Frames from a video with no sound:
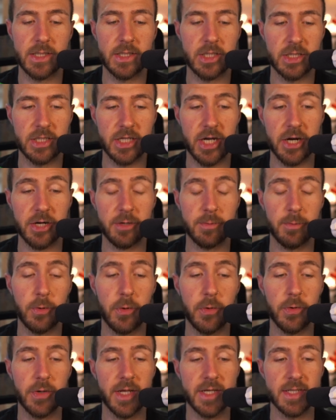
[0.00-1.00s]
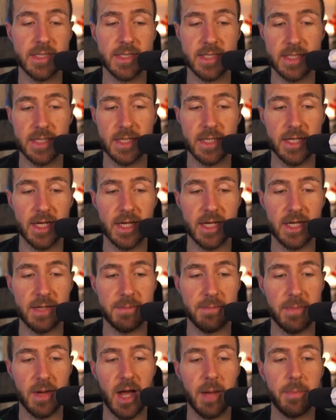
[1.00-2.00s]
the dark mode and see that the
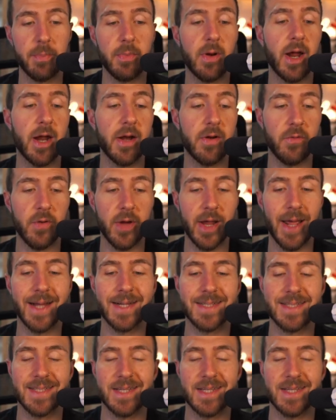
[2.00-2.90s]
map reacts